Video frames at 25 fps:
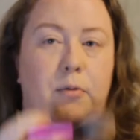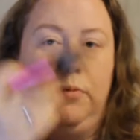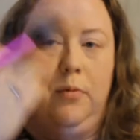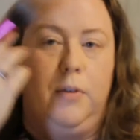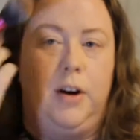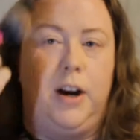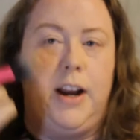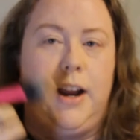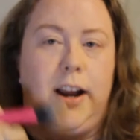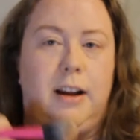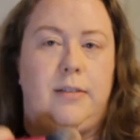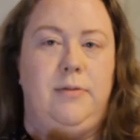
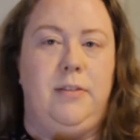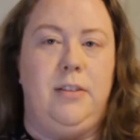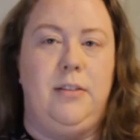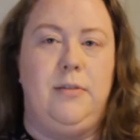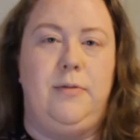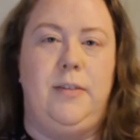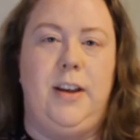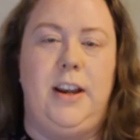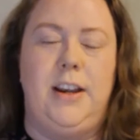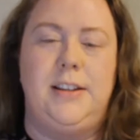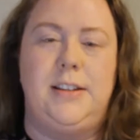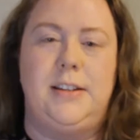one half of the
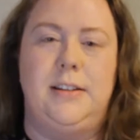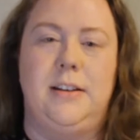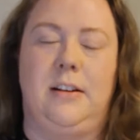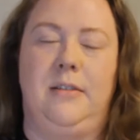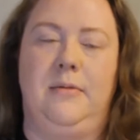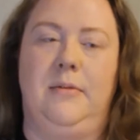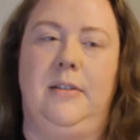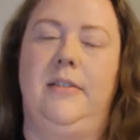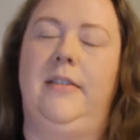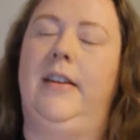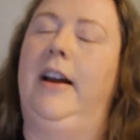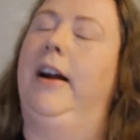face
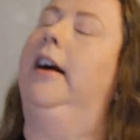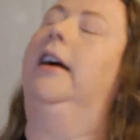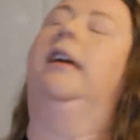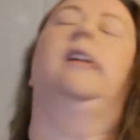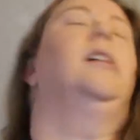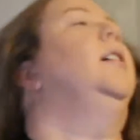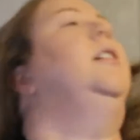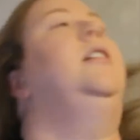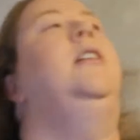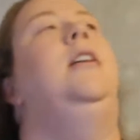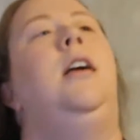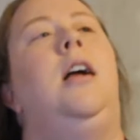done with that.
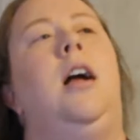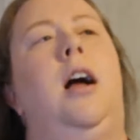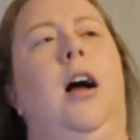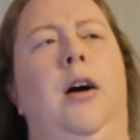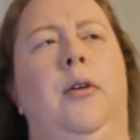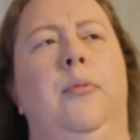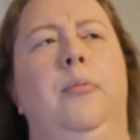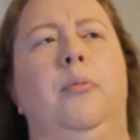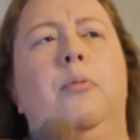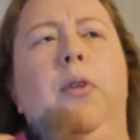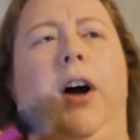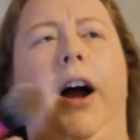
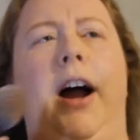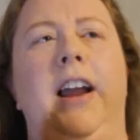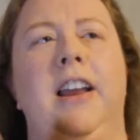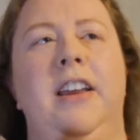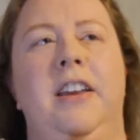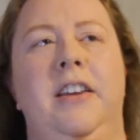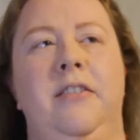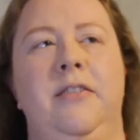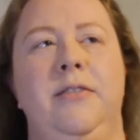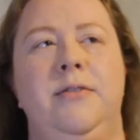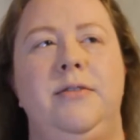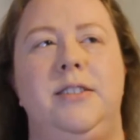I
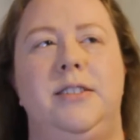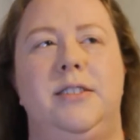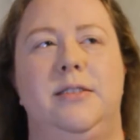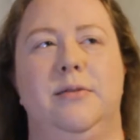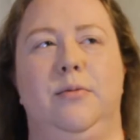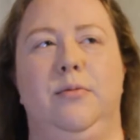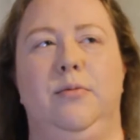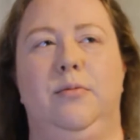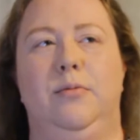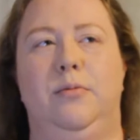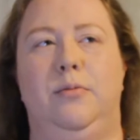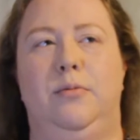
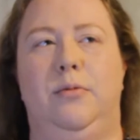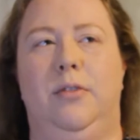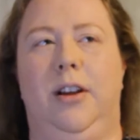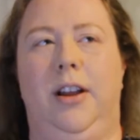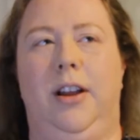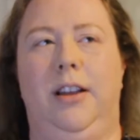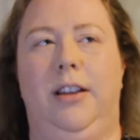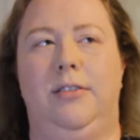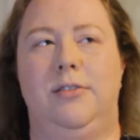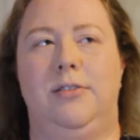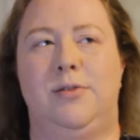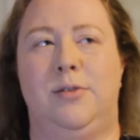use
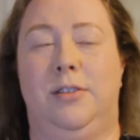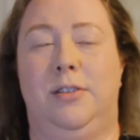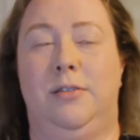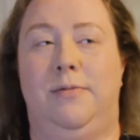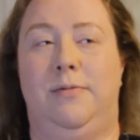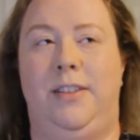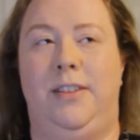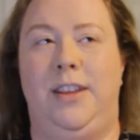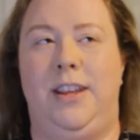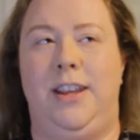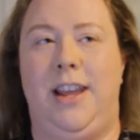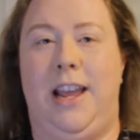sort
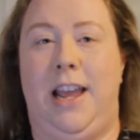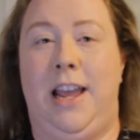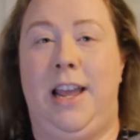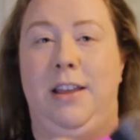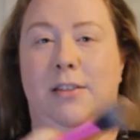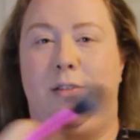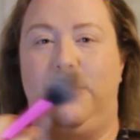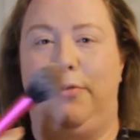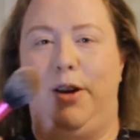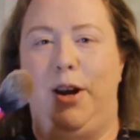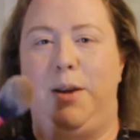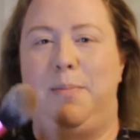of the
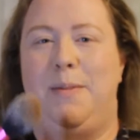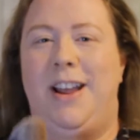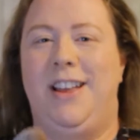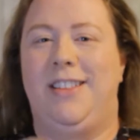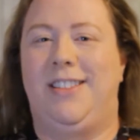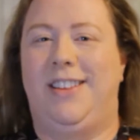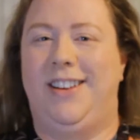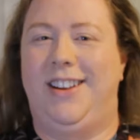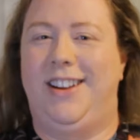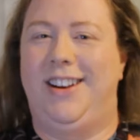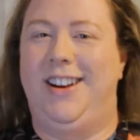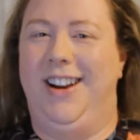E3
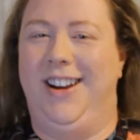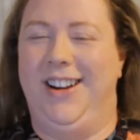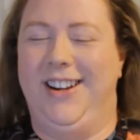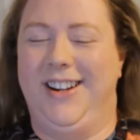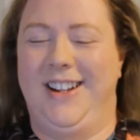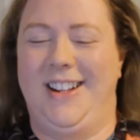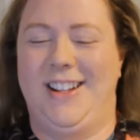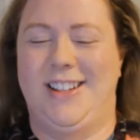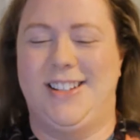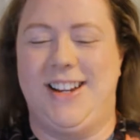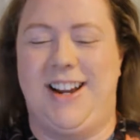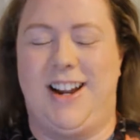method.
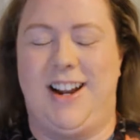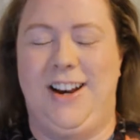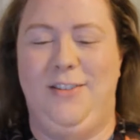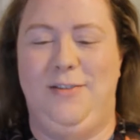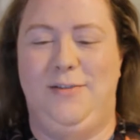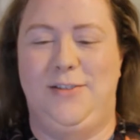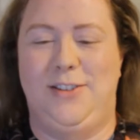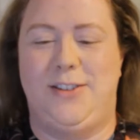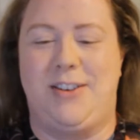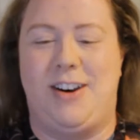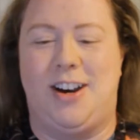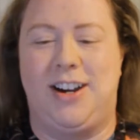It's kind
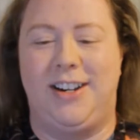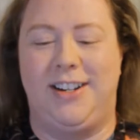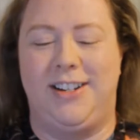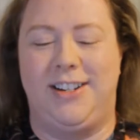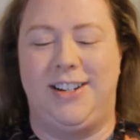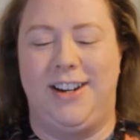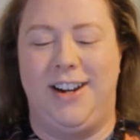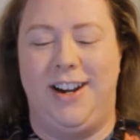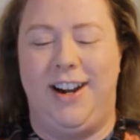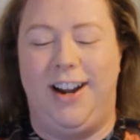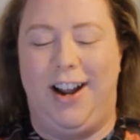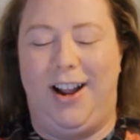of
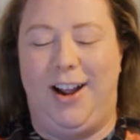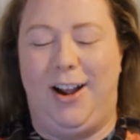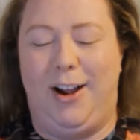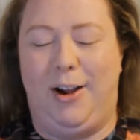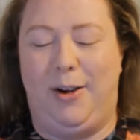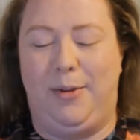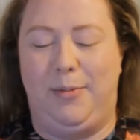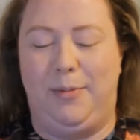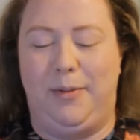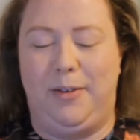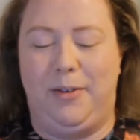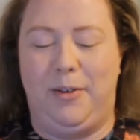strange,
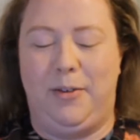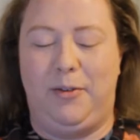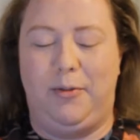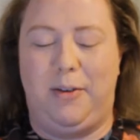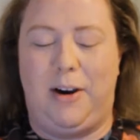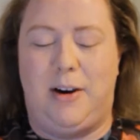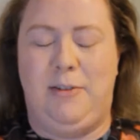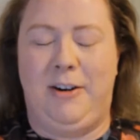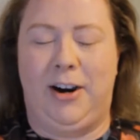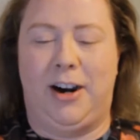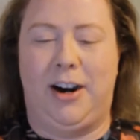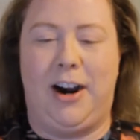
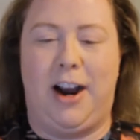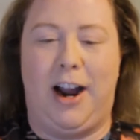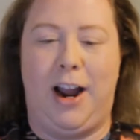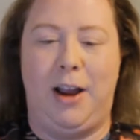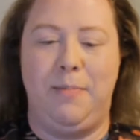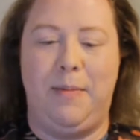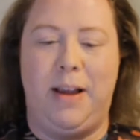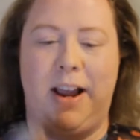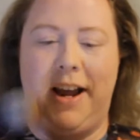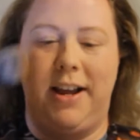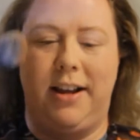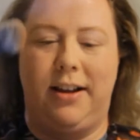where I
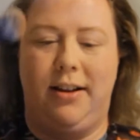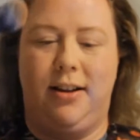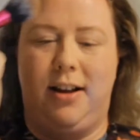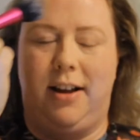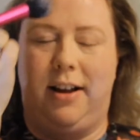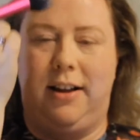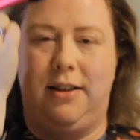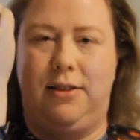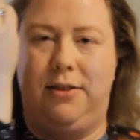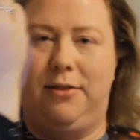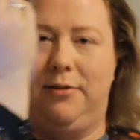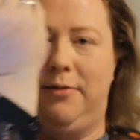make
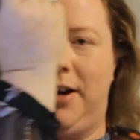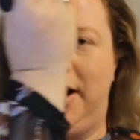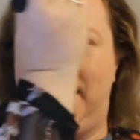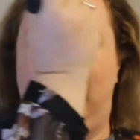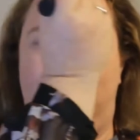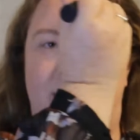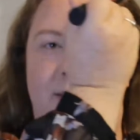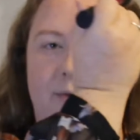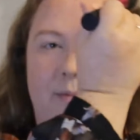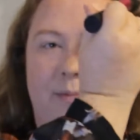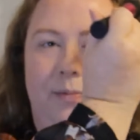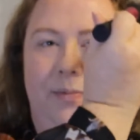a
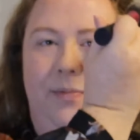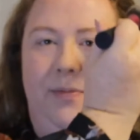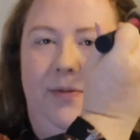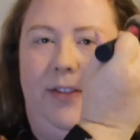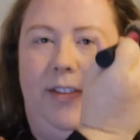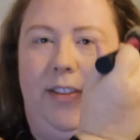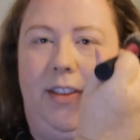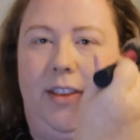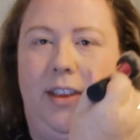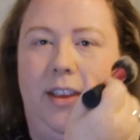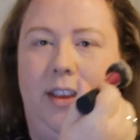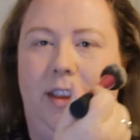3
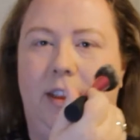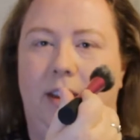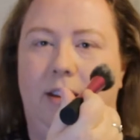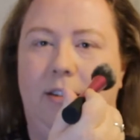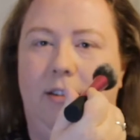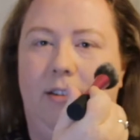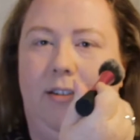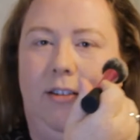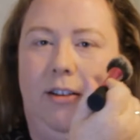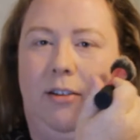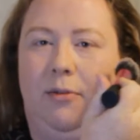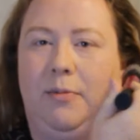
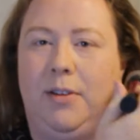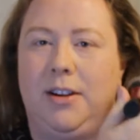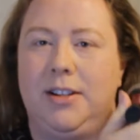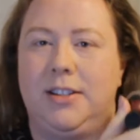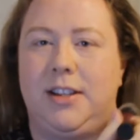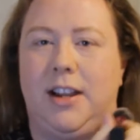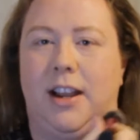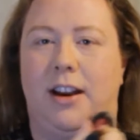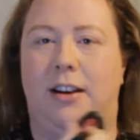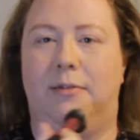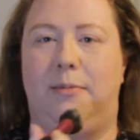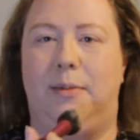on one
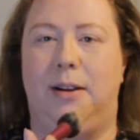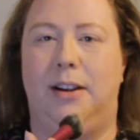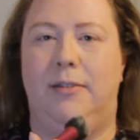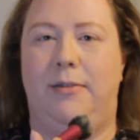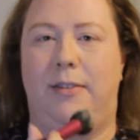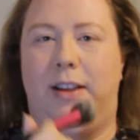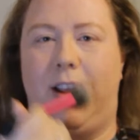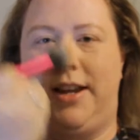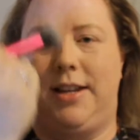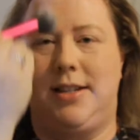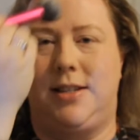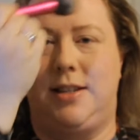side of my
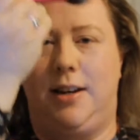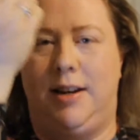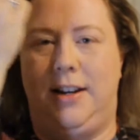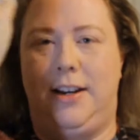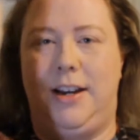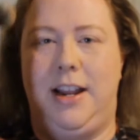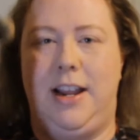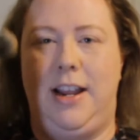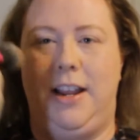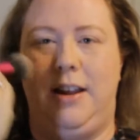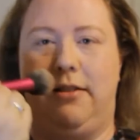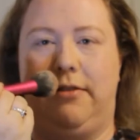face and
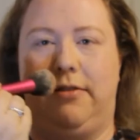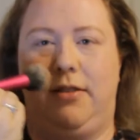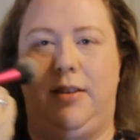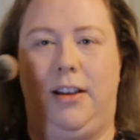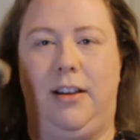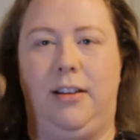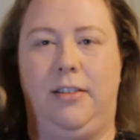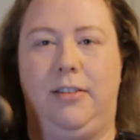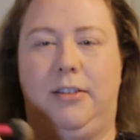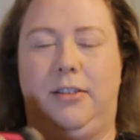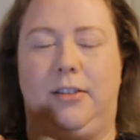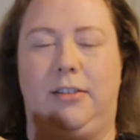an E on the
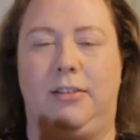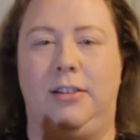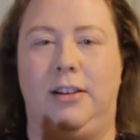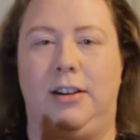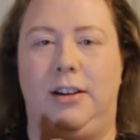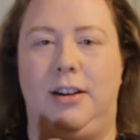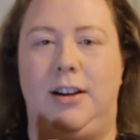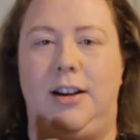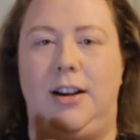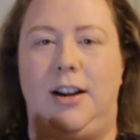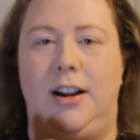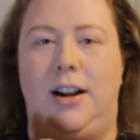other,
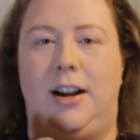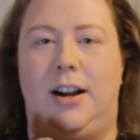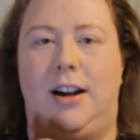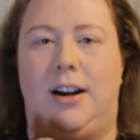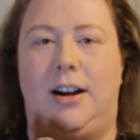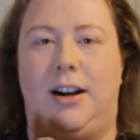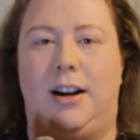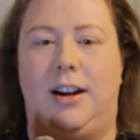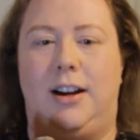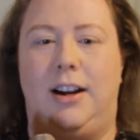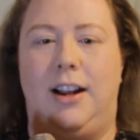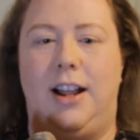
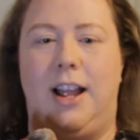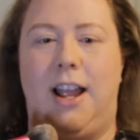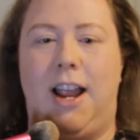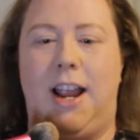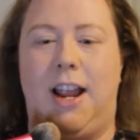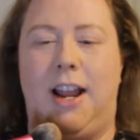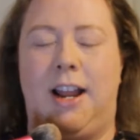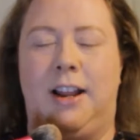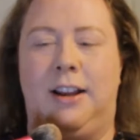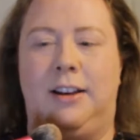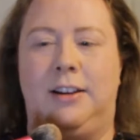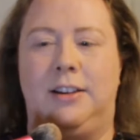
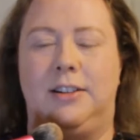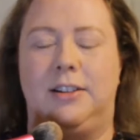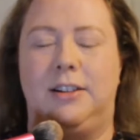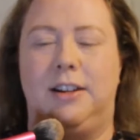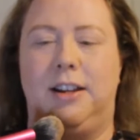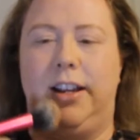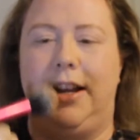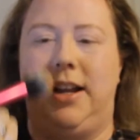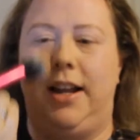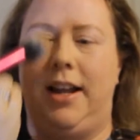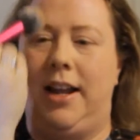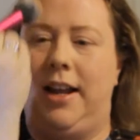and
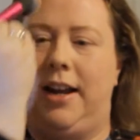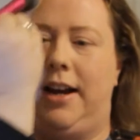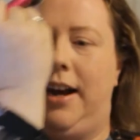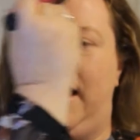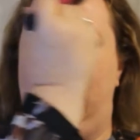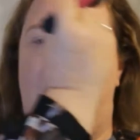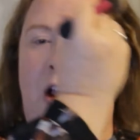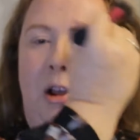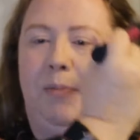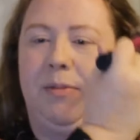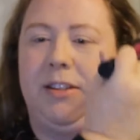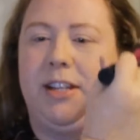it
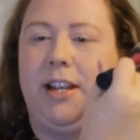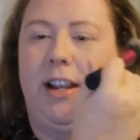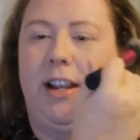helps